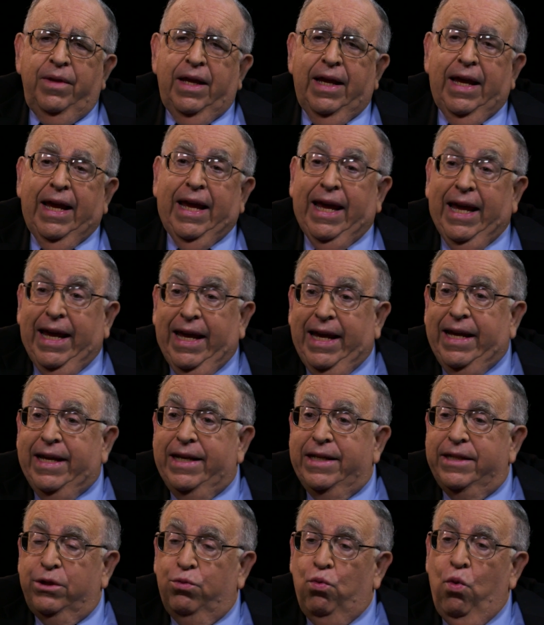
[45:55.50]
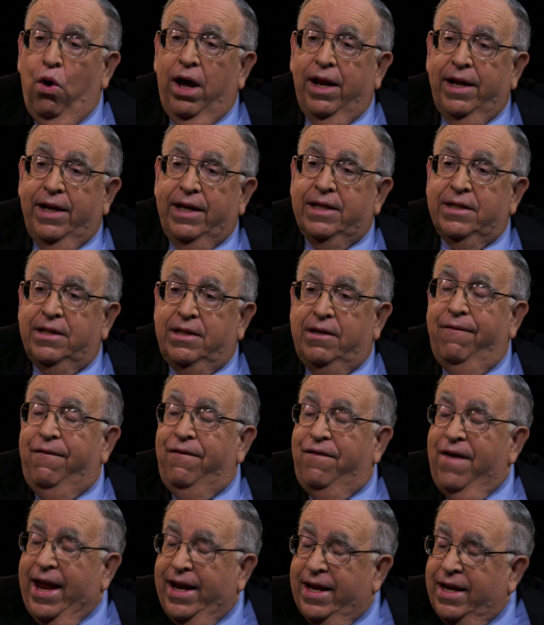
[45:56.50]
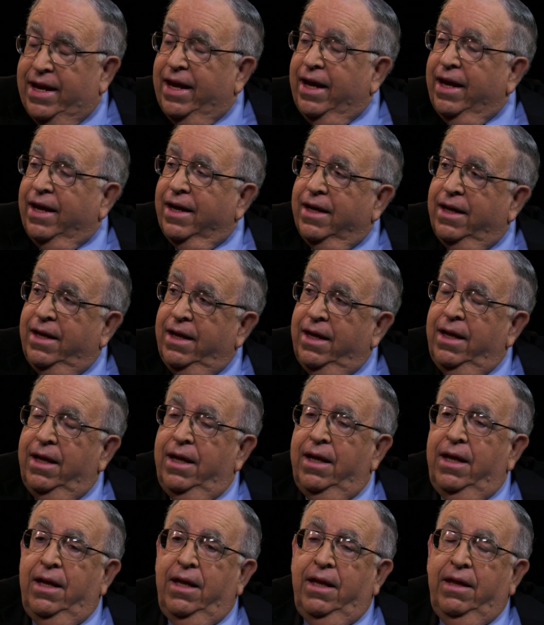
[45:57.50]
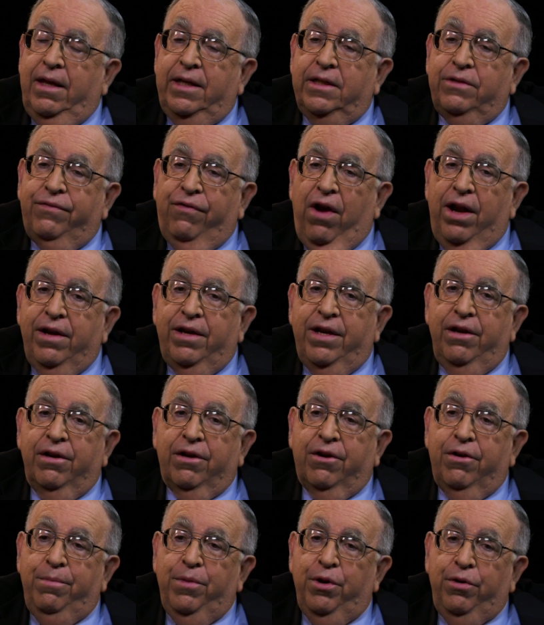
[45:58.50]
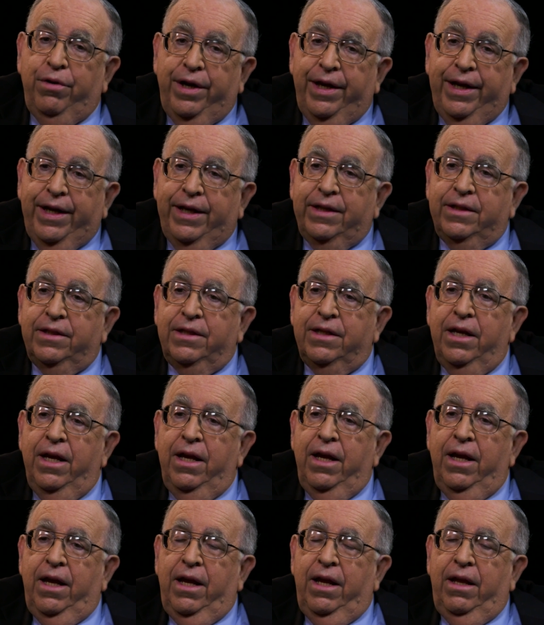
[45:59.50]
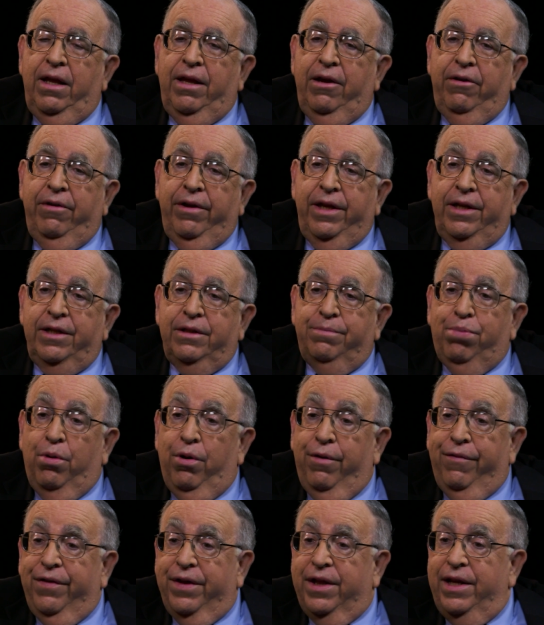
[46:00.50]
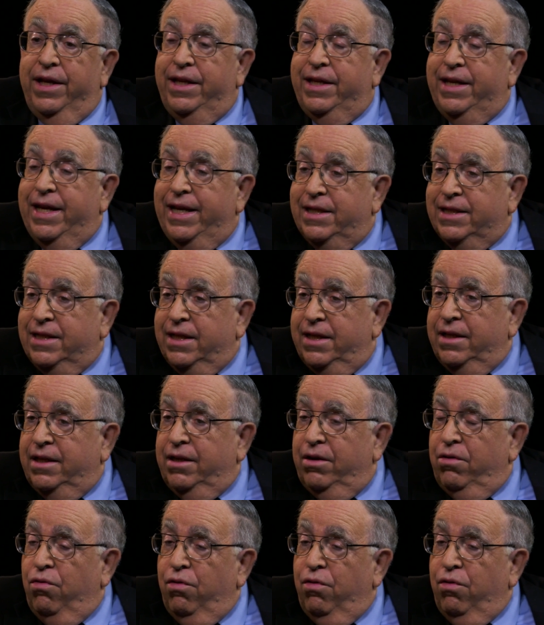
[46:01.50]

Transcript: he is what is defending these frontier communities. There are these perfectly decent and